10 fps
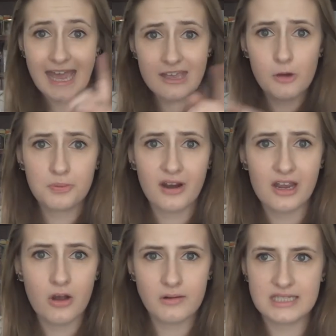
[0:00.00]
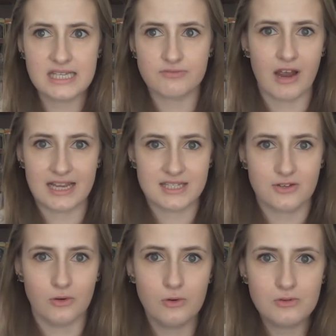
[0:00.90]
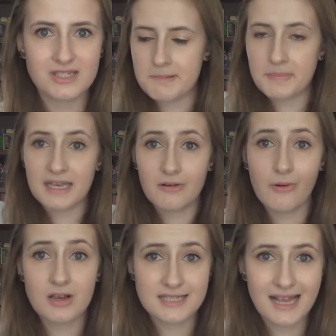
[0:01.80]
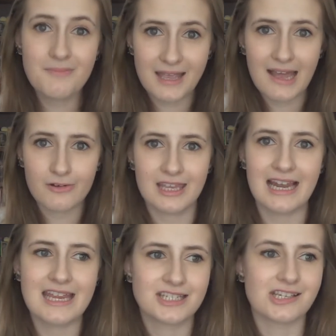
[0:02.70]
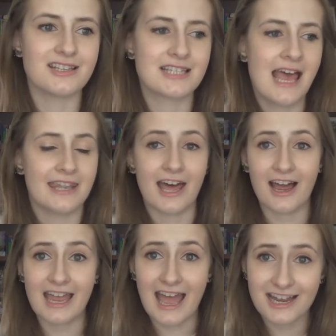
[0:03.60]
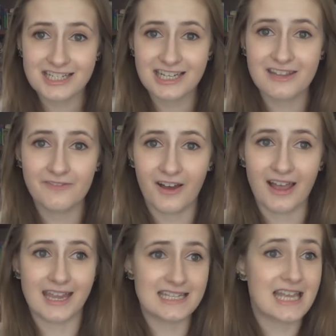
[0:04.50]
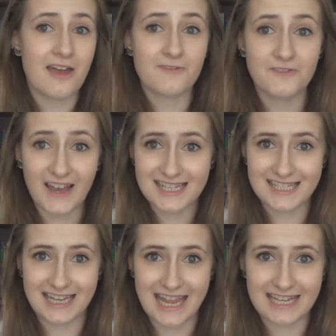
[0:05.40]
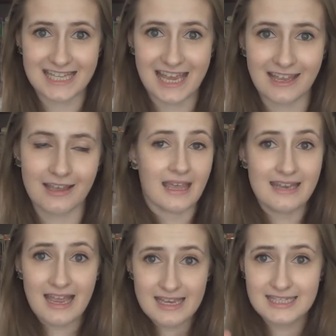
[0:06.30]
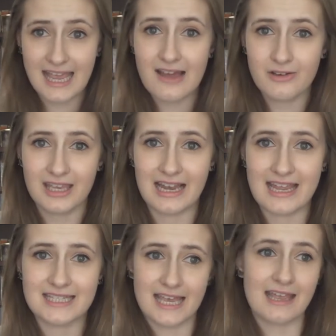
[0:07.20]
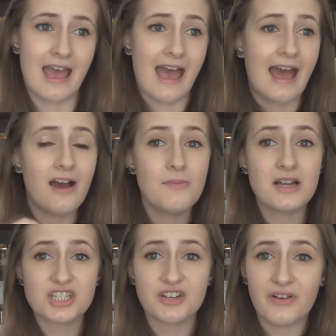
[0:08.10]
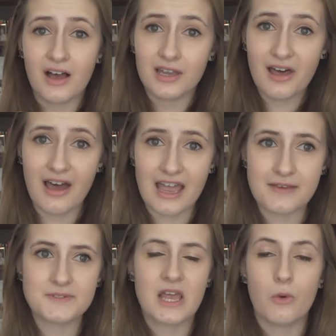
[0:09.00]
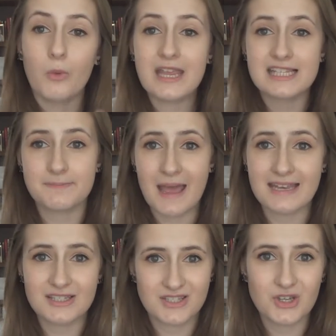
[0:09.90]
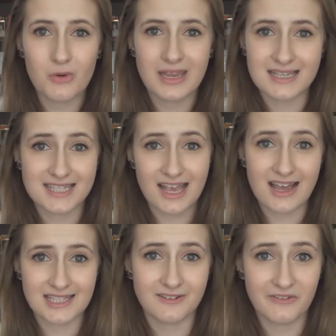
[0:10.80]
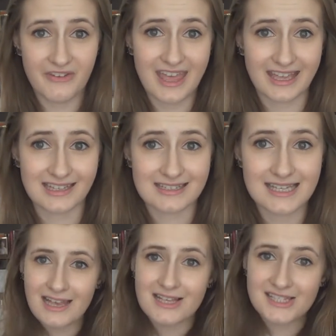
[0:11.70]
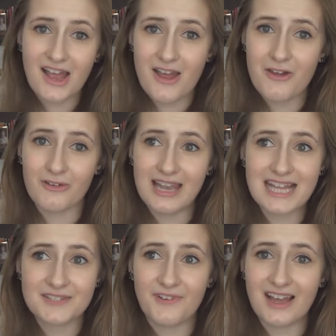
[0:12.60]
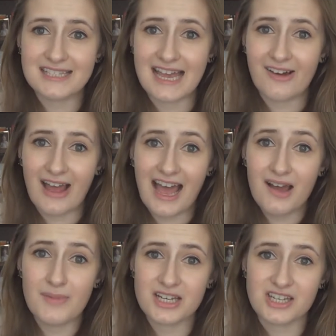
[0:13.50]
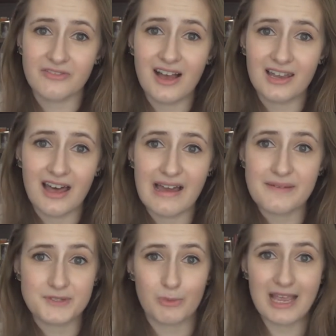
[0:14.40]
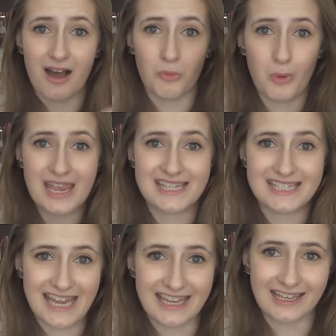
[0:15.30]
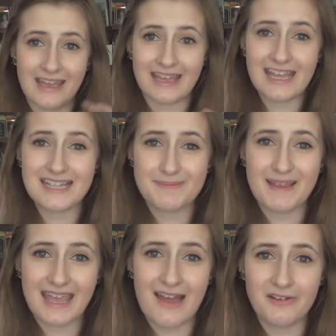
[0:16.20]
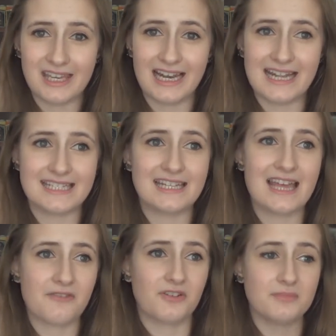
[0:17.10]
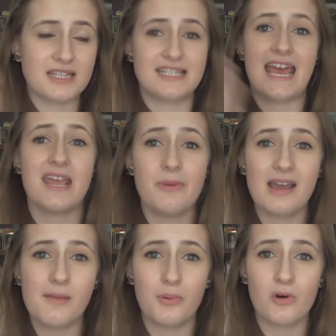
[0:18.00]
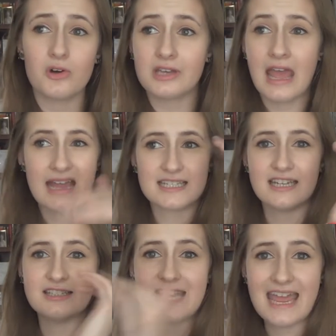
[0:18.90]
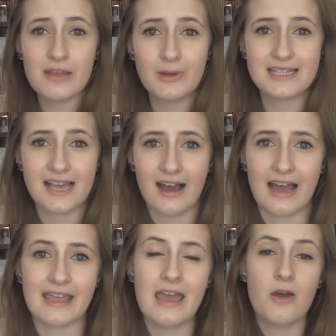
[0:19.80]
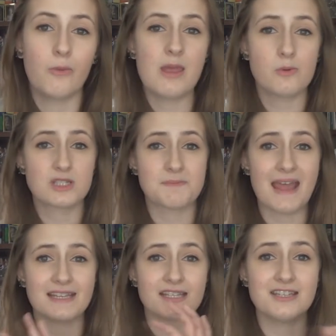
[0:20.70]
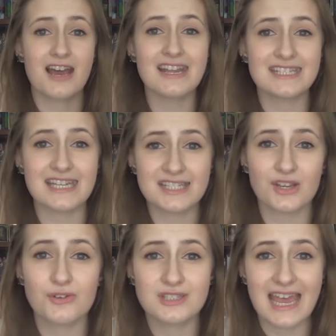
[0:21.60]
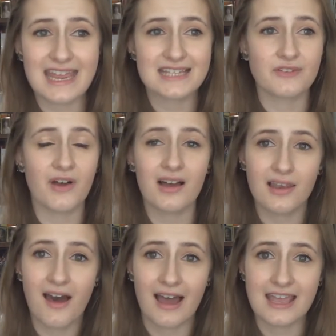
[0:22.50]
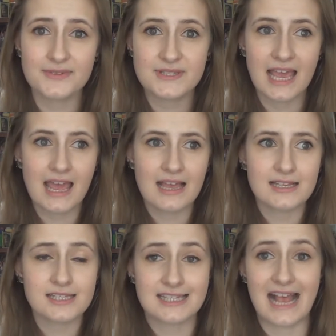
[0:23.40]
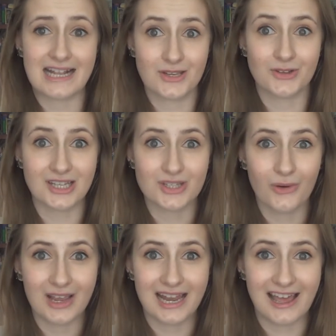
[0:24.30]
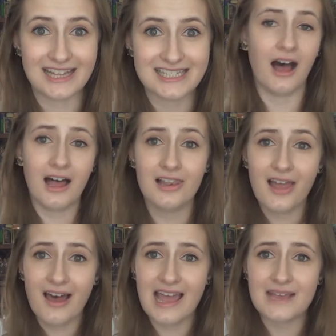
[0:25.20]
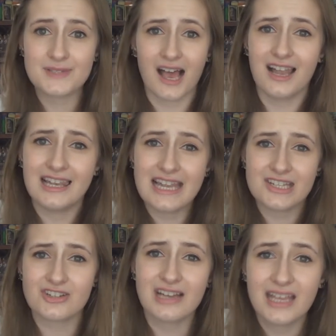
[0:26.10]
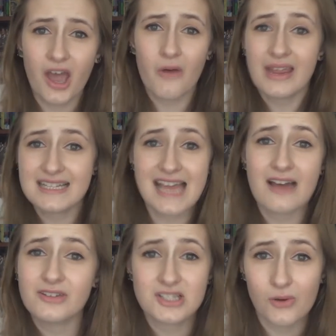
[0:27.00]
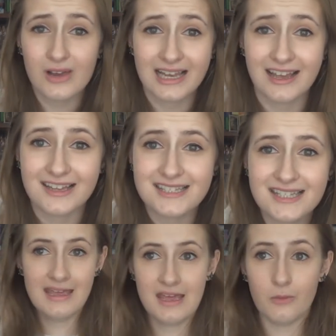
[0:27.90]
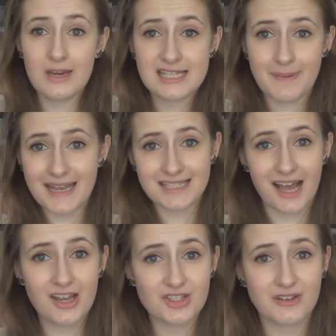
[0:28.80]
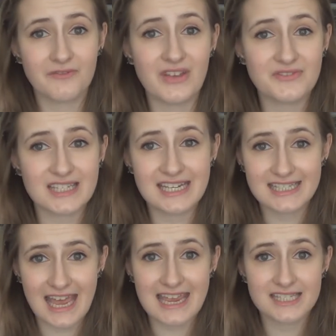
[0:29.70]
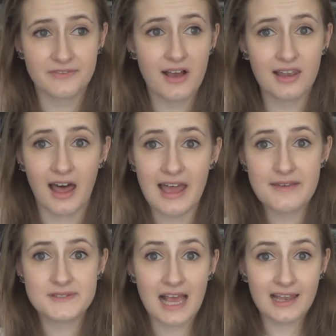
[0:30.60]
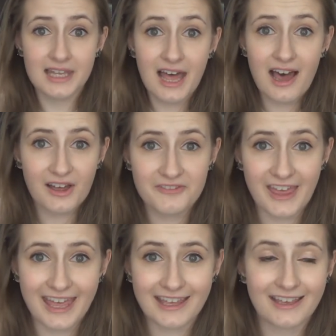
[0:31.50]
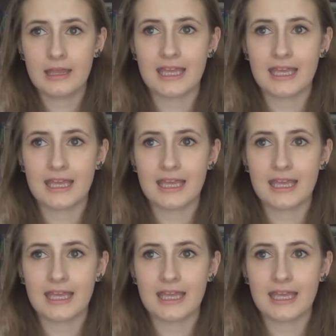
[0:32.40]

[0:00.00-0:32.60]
Get your priorities right, schools. But there are some calculations that I actually find fascinating. And that is calculating how much of our lives we spend doing certain things. So let's find out how much of our lives we are wasting. It's been calculated that from the day we are born to the day we die, we will spend 92 days of our lives lives sat on the toilet. Our lives are literally going down the toilet. We spend 115 days of our lives laughing.